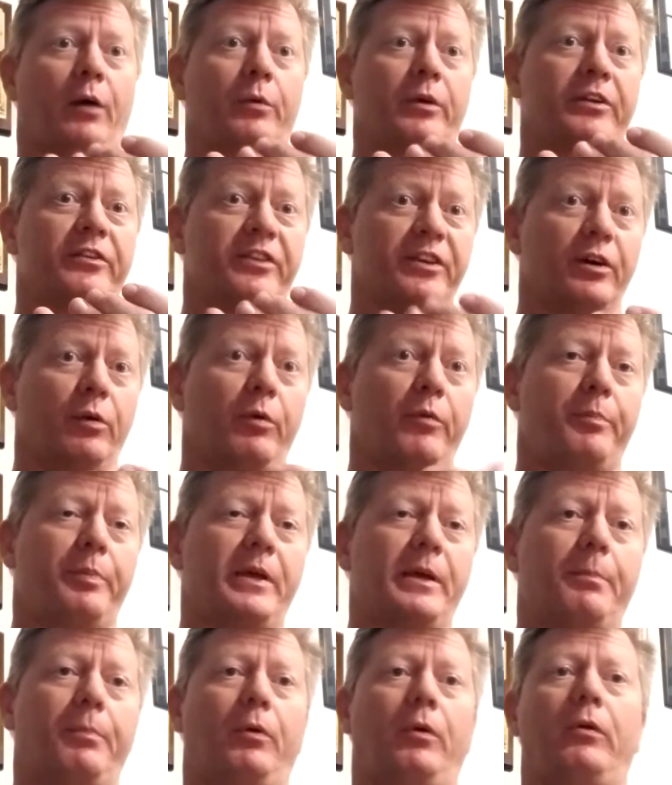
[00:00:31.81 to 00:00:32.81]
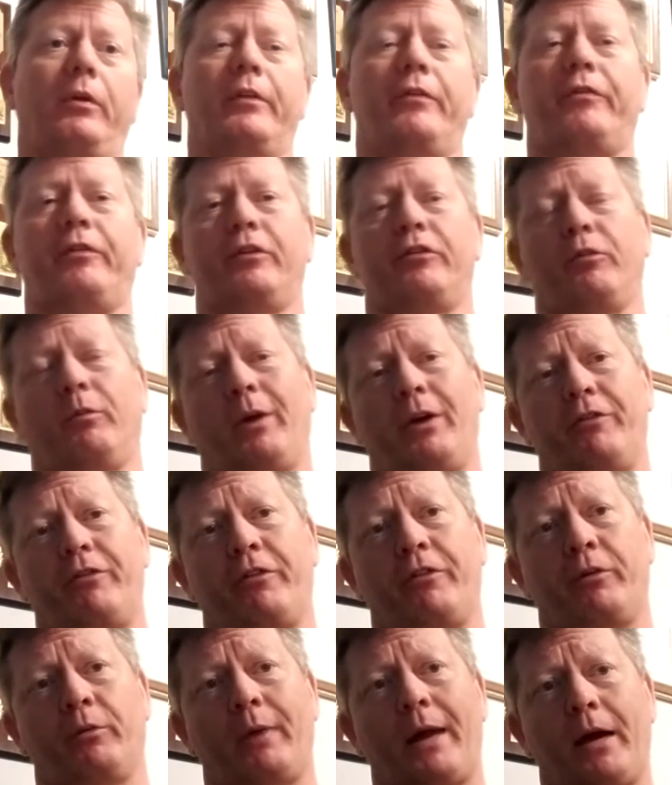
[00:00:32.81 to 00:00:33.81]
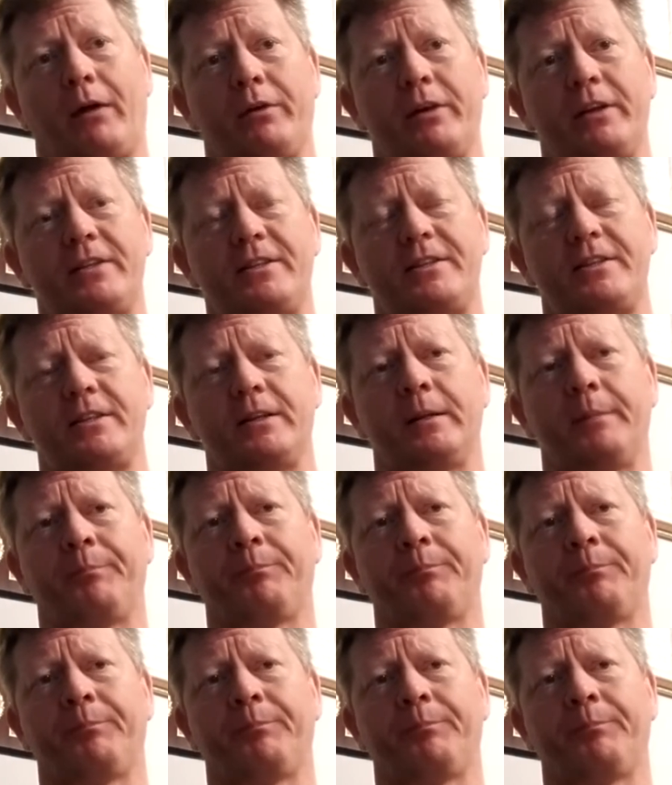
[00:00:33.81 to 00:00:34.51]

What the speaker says: we deal with people and situations around us.